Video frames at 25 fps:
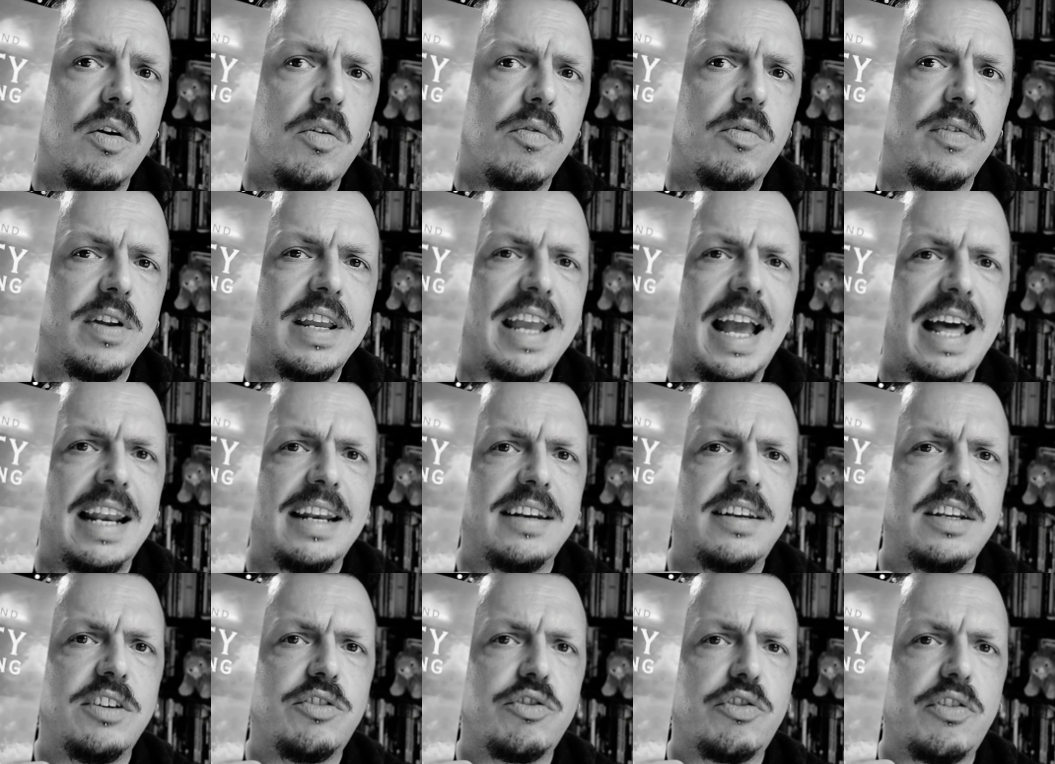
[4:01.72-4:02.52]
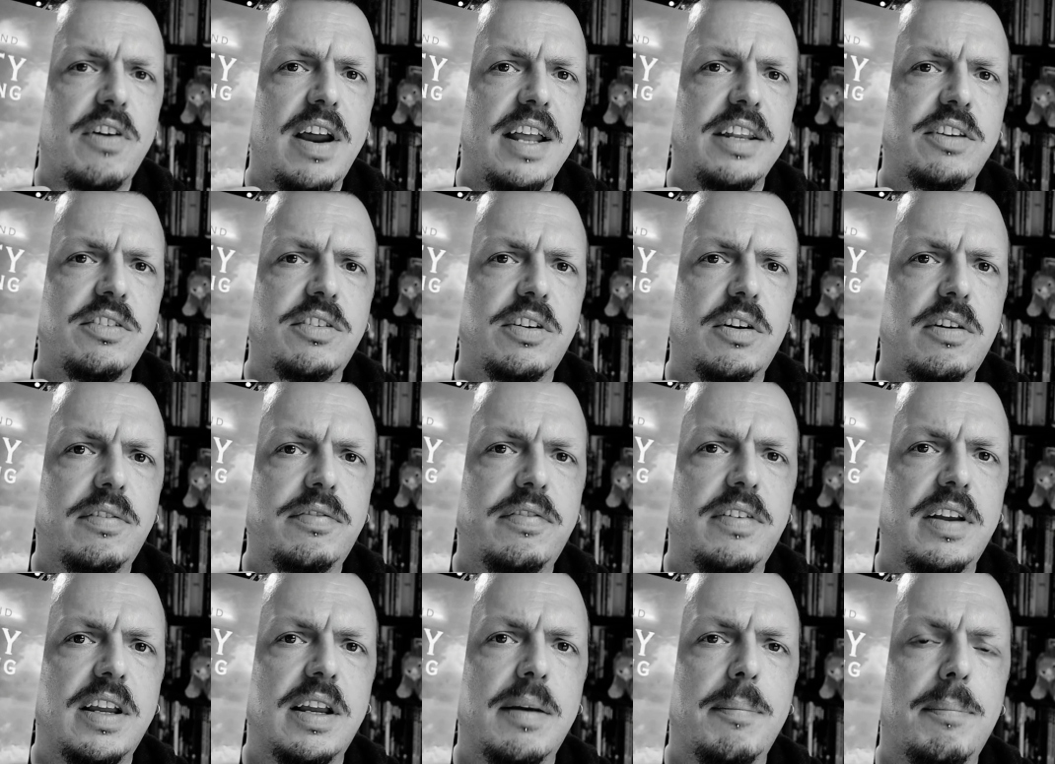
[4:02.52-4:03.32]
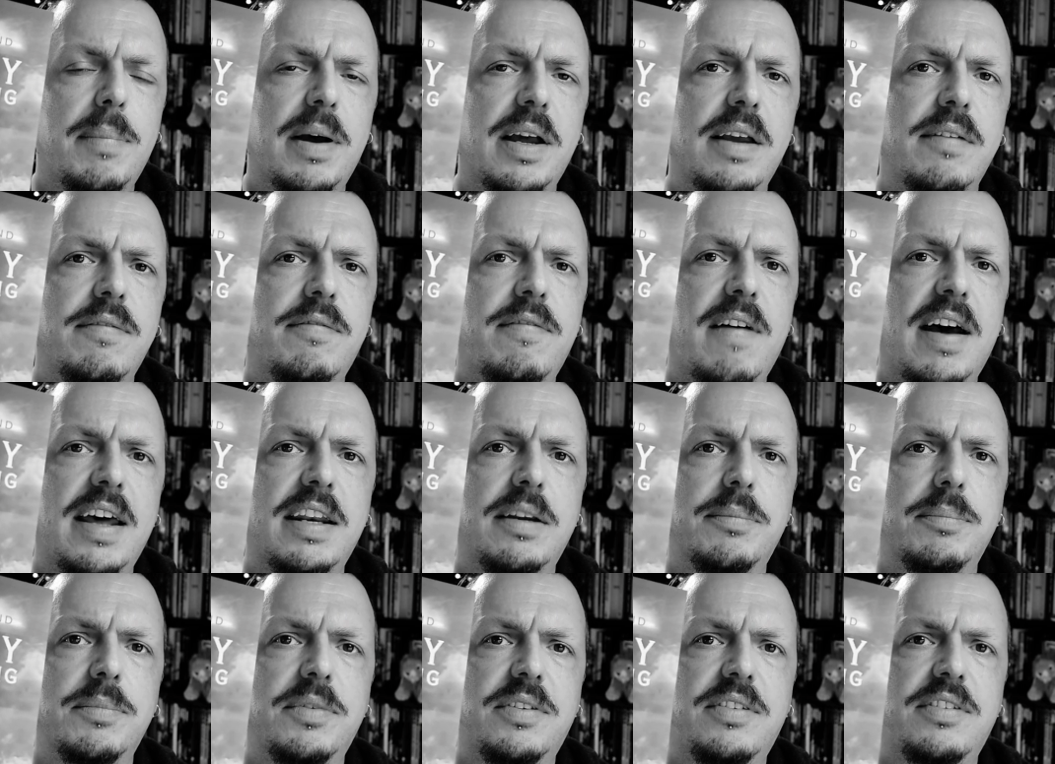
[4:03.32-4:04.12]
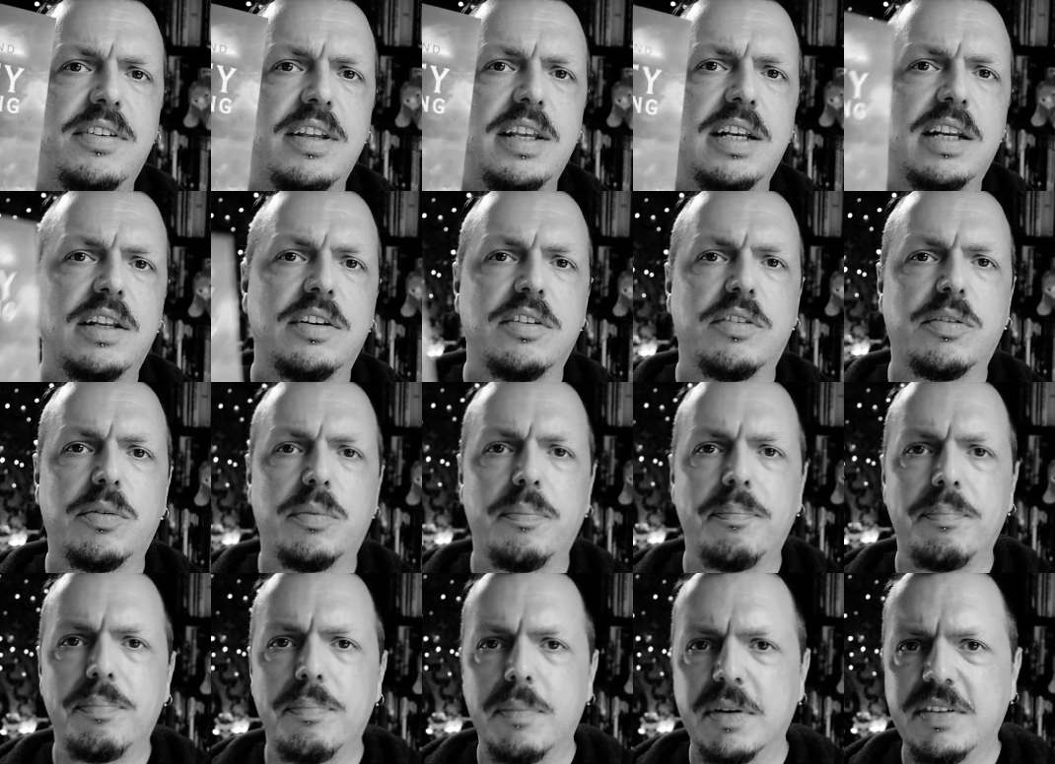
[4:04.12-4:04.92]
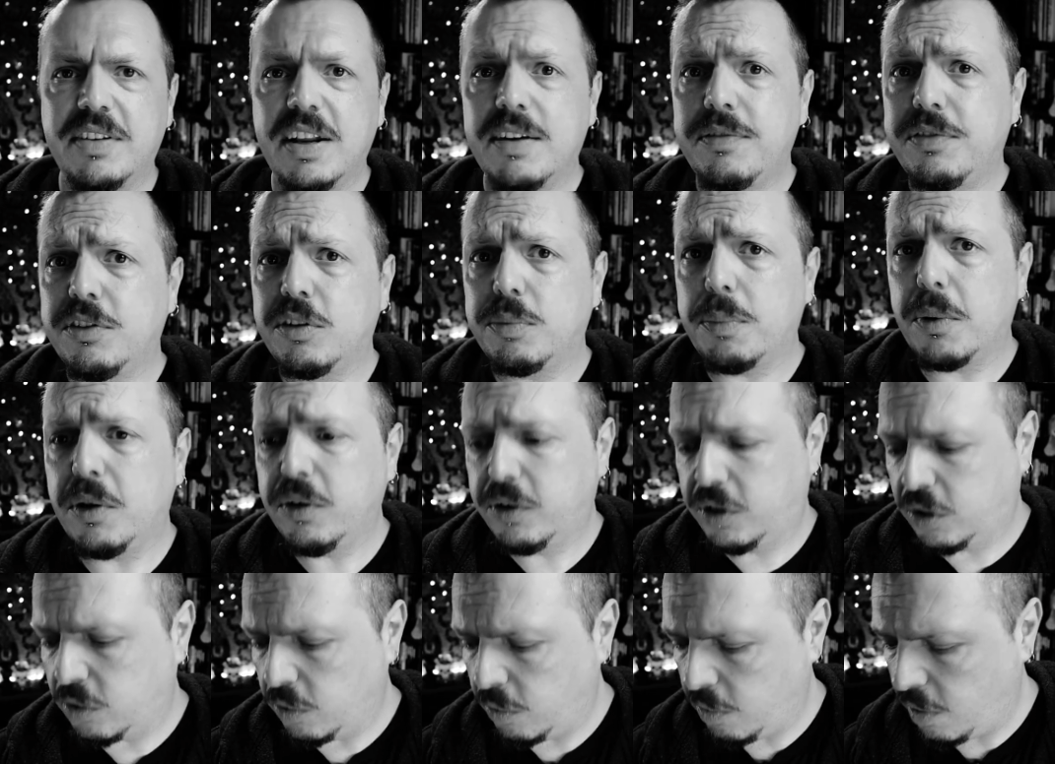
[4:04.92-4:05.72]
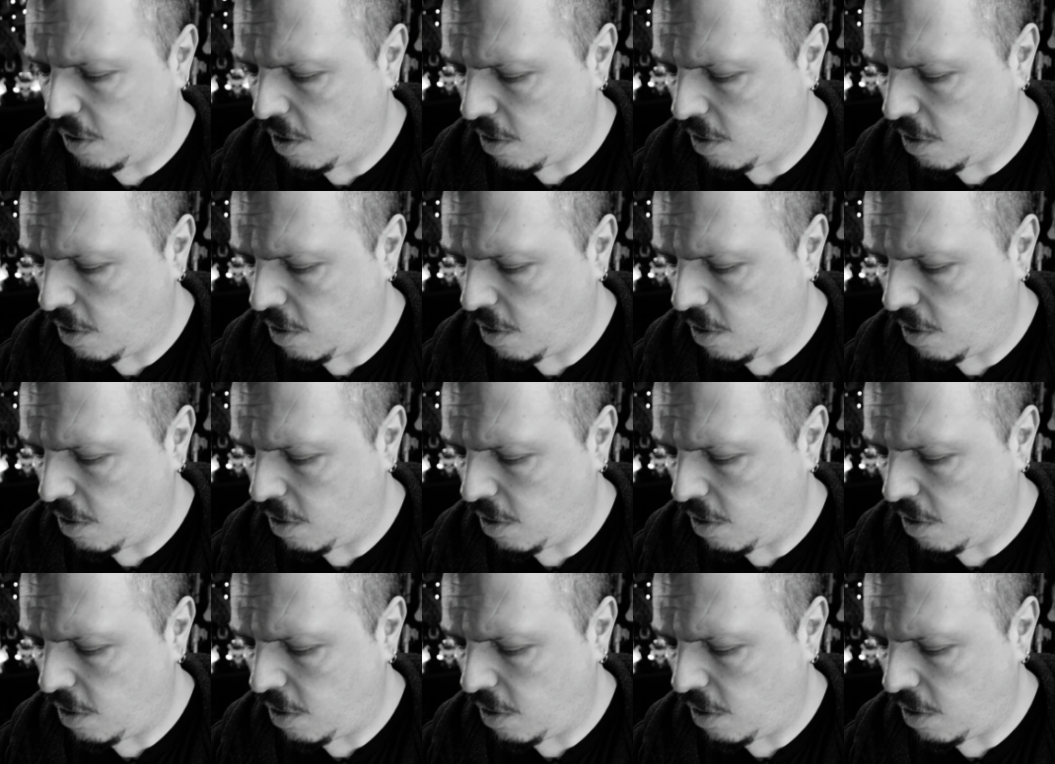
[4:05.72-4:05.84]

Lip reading: Reality Transurfing by Vadim, Zeland. Myself and Spud go